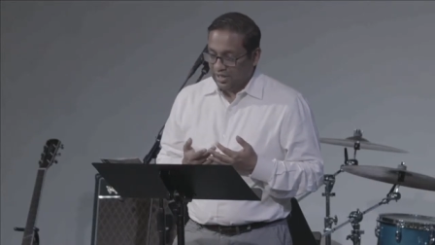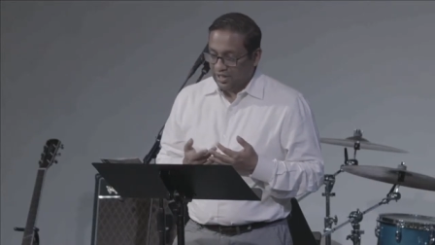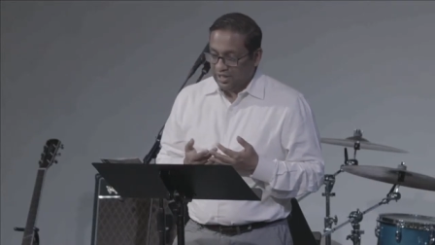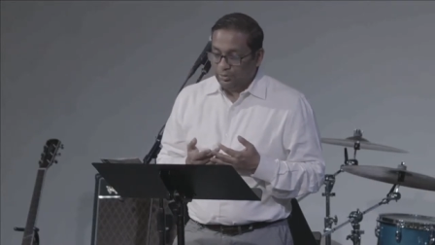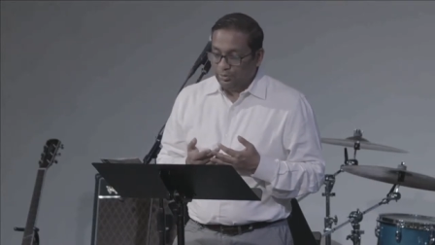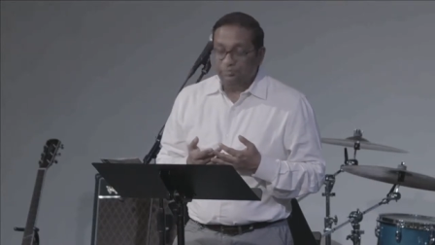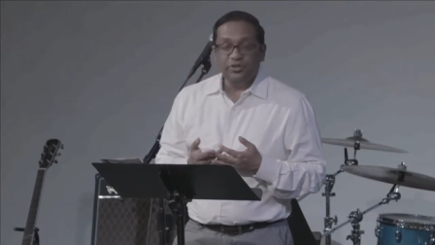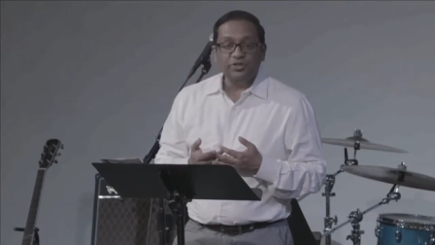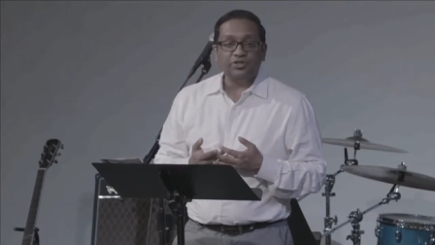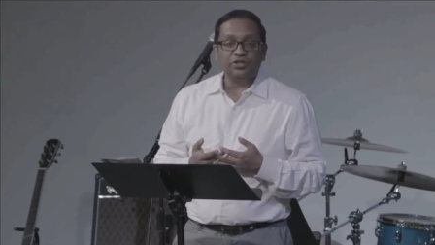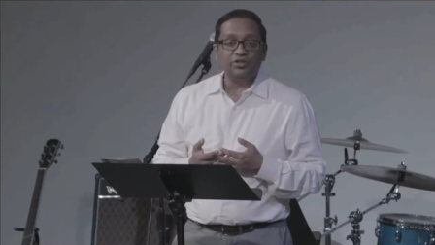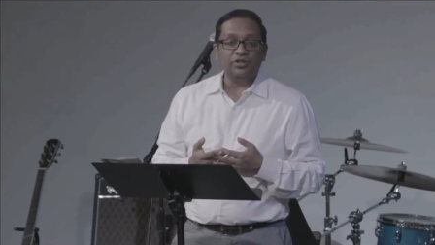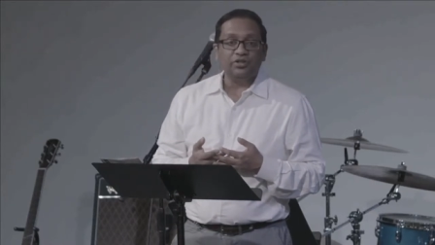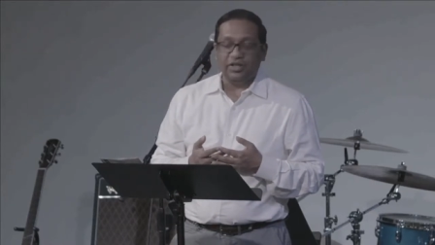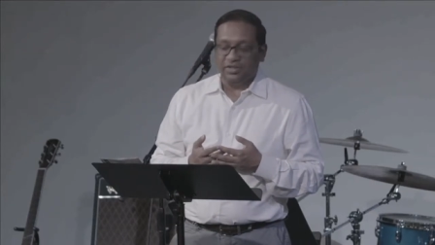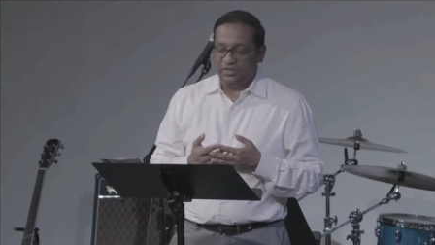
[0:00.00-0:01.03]
He will
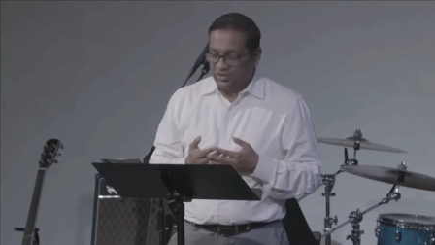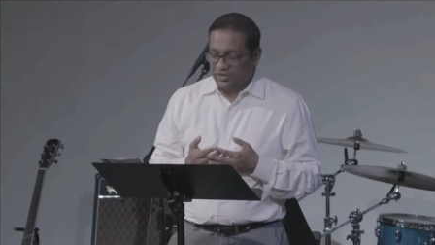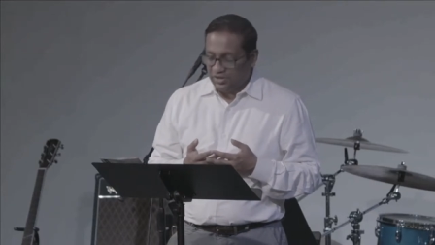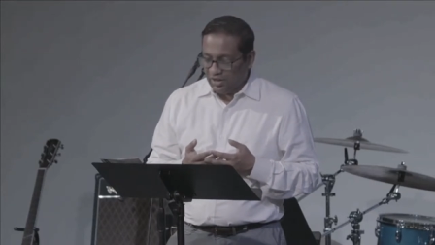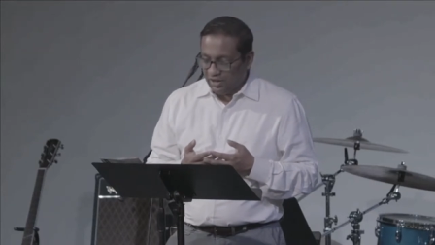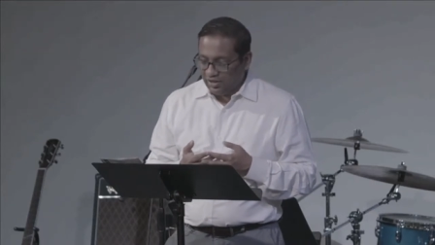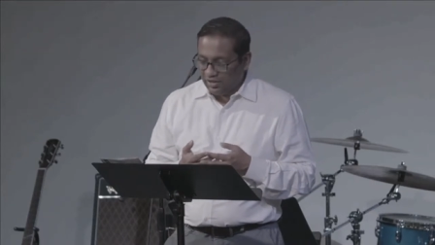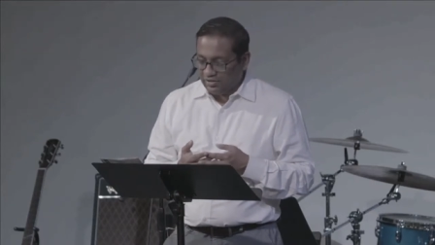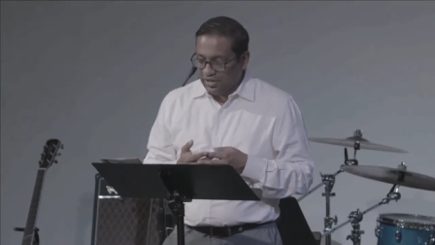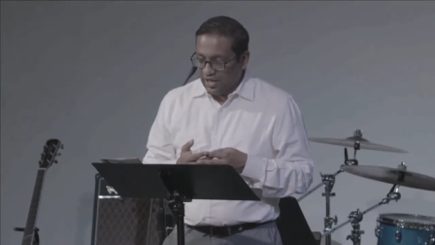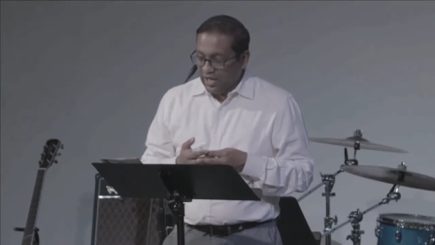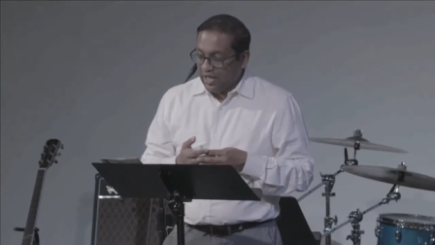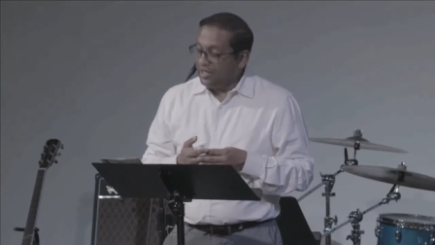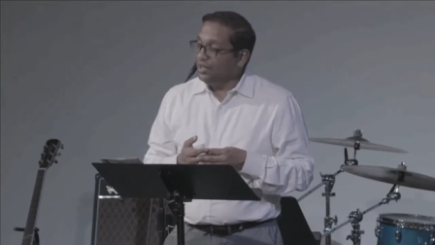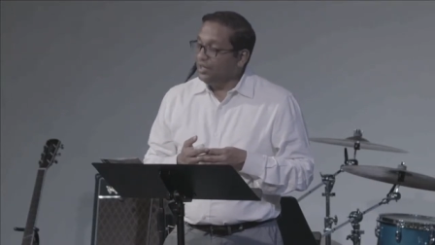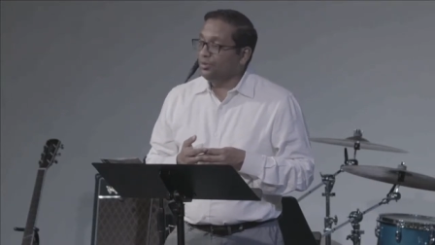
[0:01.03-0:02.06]
return and judge,
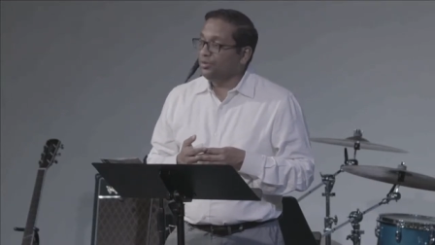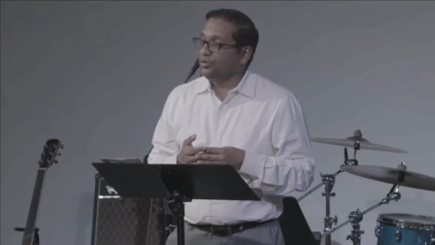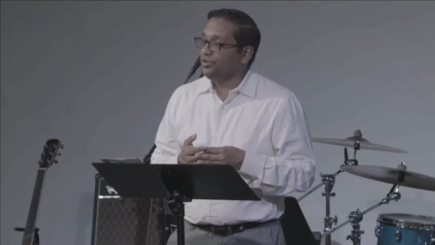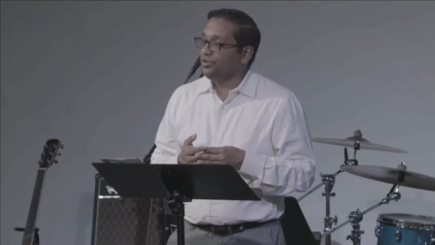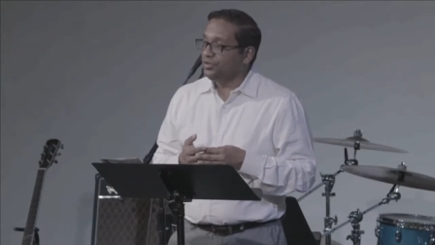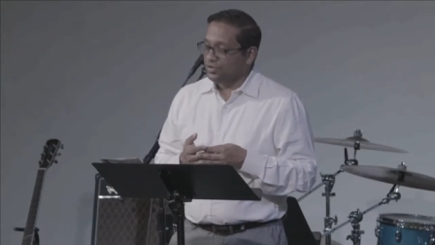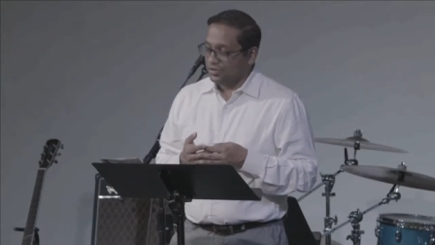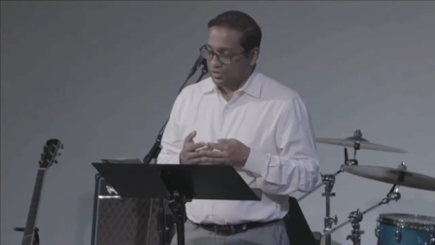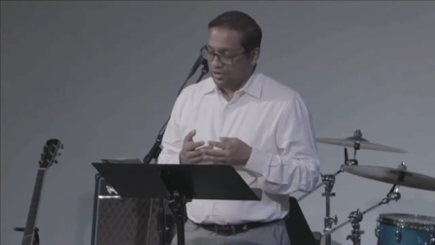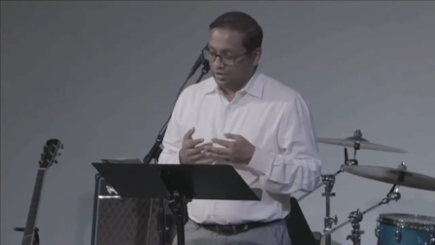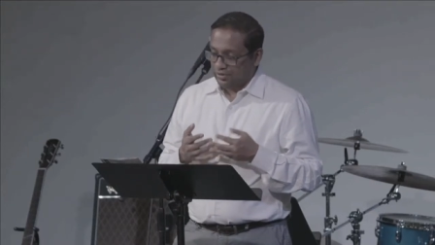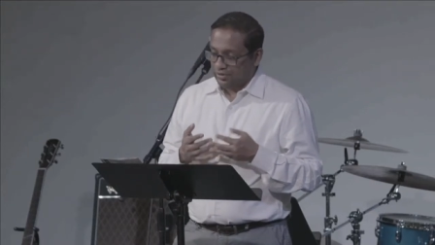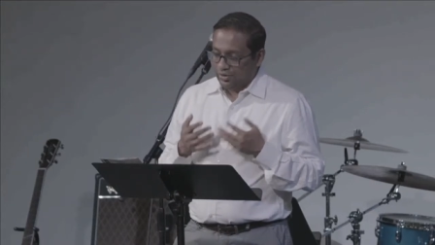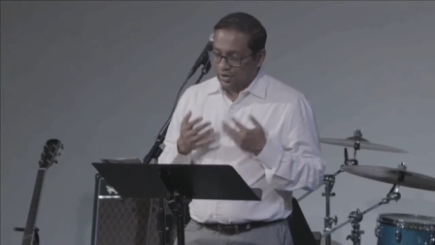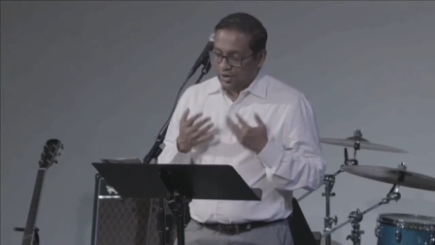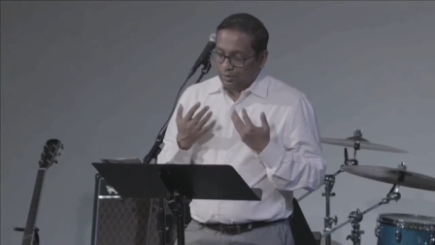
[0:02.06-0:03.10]
and he will do
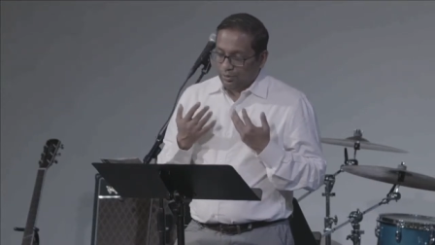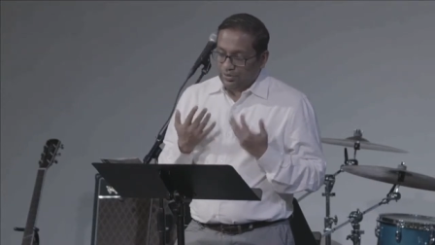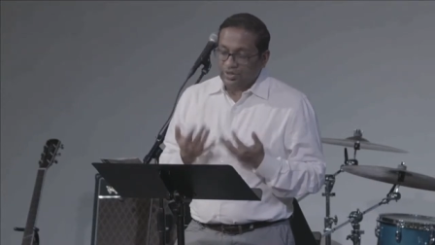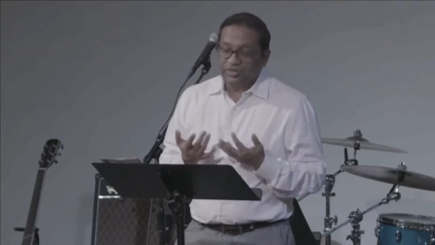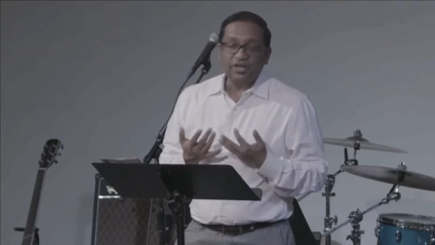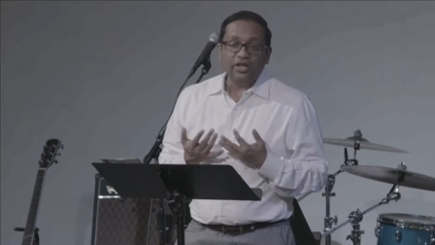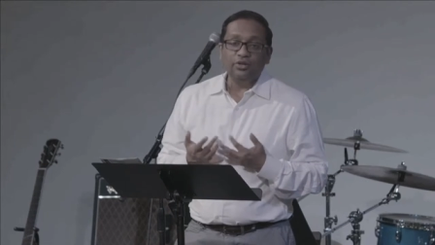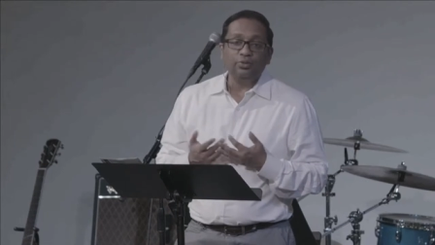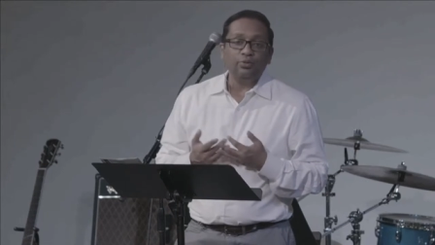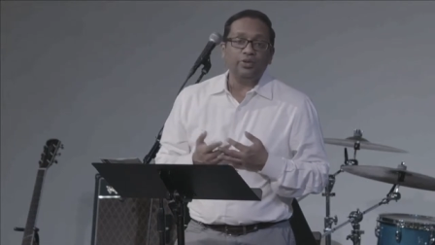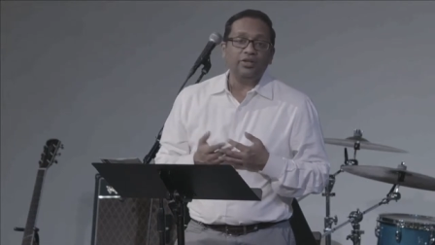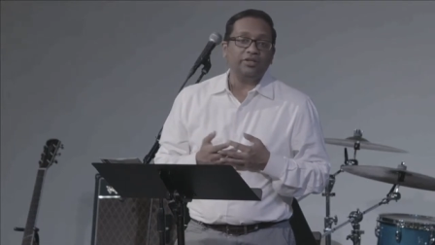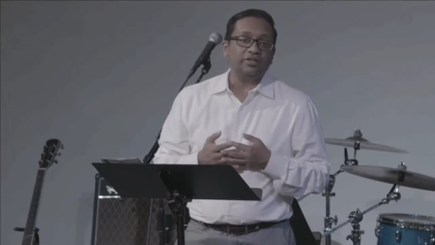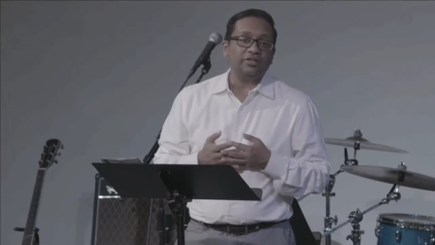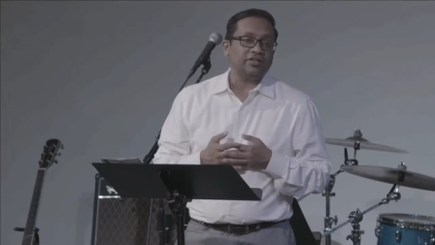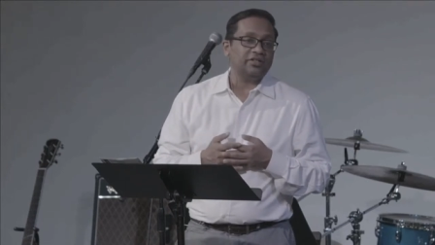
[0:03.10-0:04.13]
so with his other
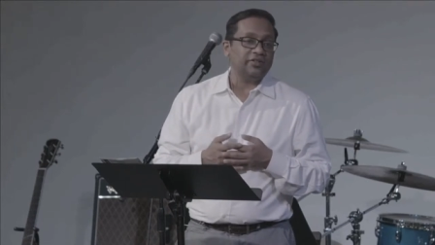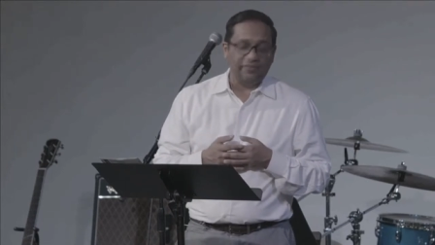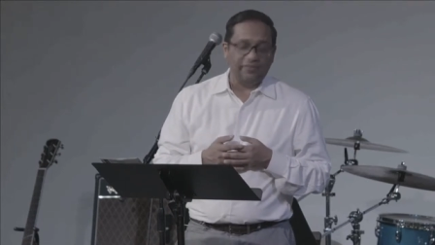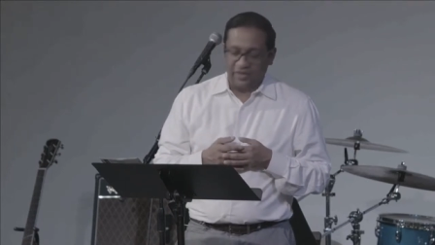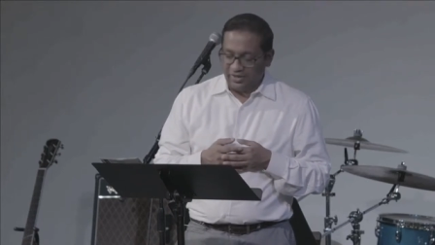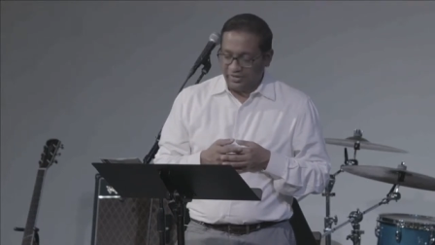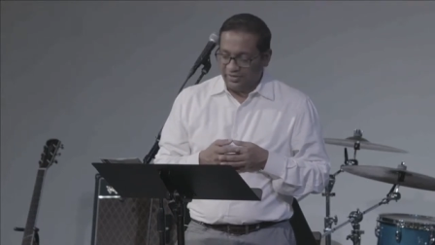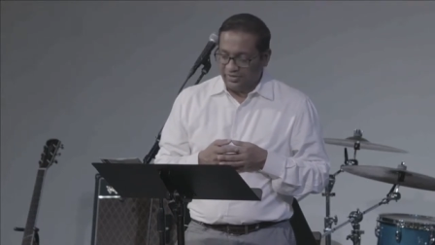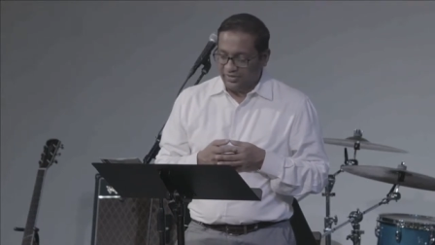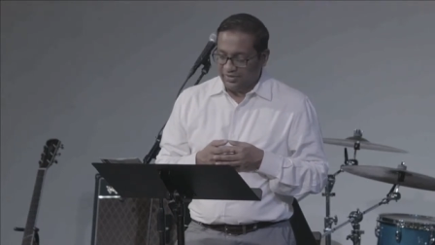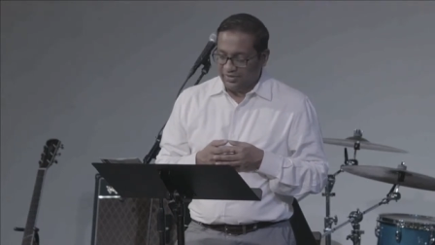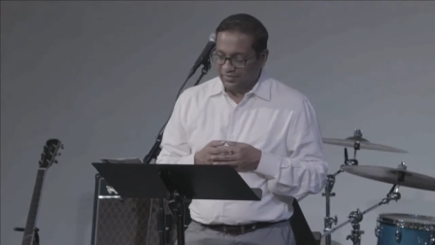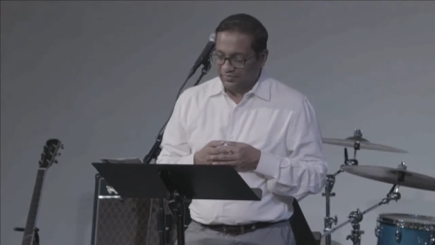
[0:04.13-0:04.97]
witness, the Father.